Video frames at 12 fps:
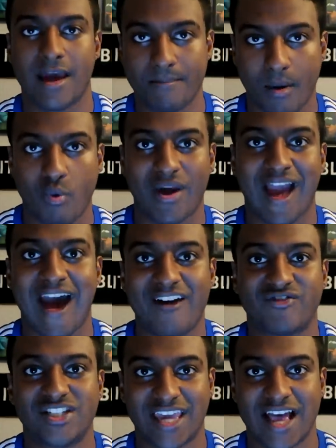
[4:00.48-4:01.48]
game. But we
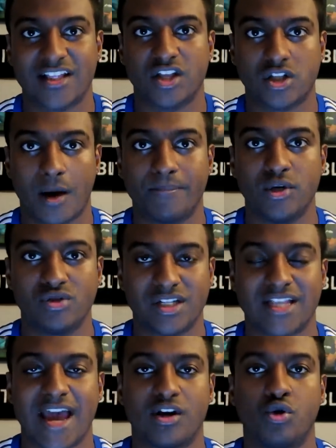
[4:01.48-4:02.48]
have to get the W
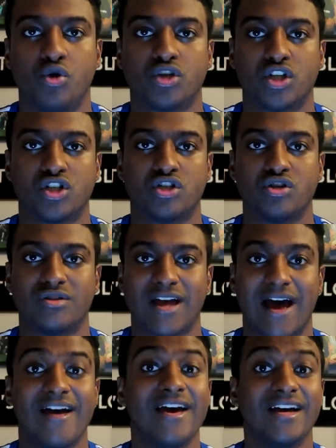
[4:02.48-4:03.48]
today in order to do
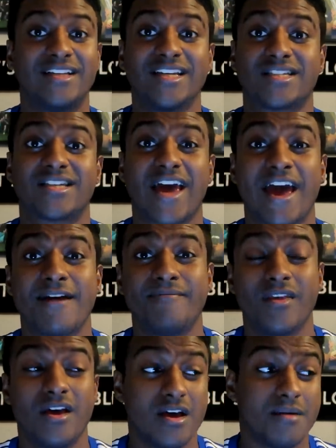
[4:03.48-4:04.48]
that. This
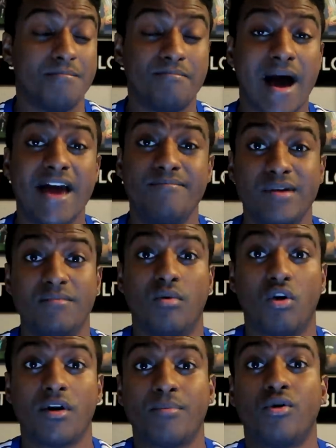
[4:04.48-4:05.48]
game might be
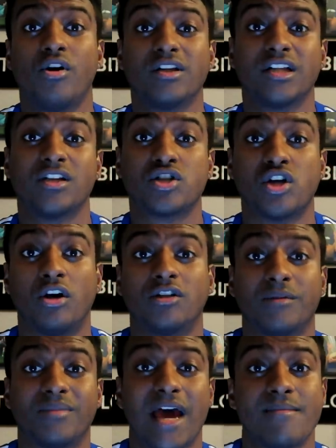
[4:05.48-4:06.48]
more important than the
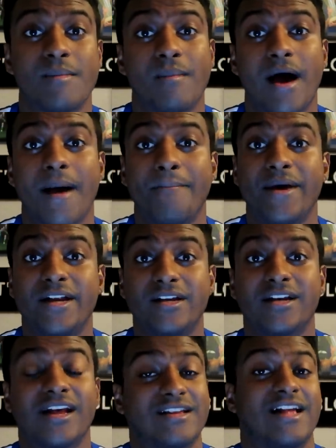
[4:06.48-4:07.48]
Tottenham game, in my
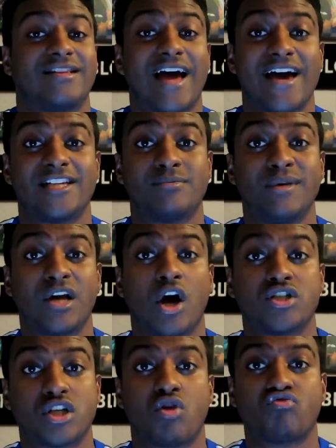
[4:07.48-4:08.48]
opinion, and that is
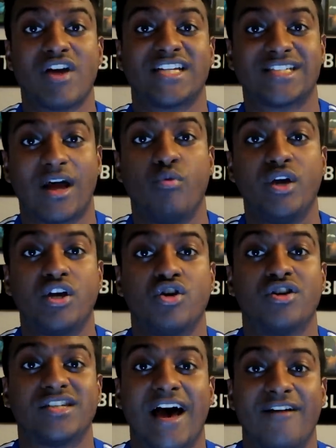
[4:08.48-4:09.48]
because of the rest that we
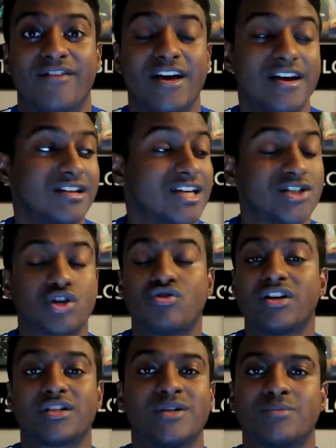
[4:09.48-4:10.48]
could have. This
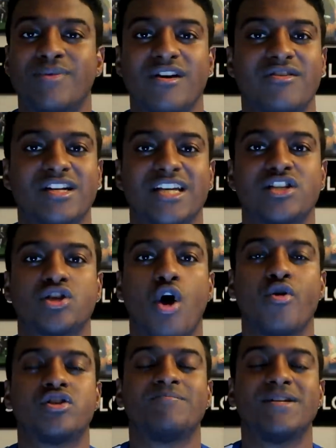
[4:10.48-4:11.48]
Christmas period is
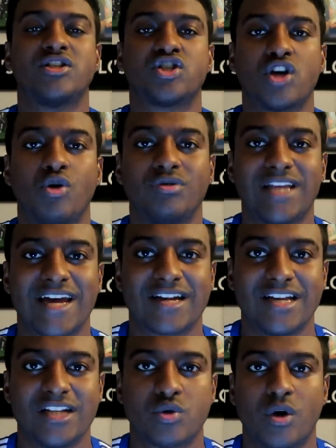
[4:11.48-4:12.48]
going to be so
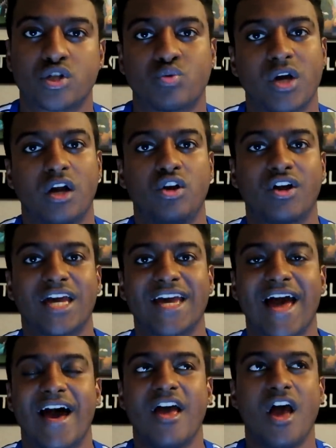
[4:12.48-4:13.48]
deadly to us. We are
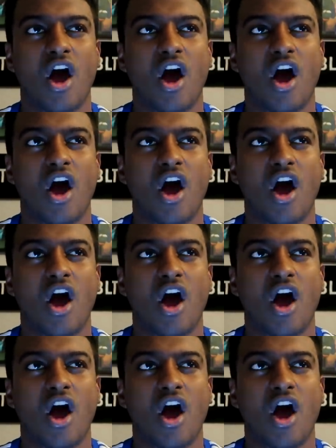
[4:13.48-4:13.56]
looking at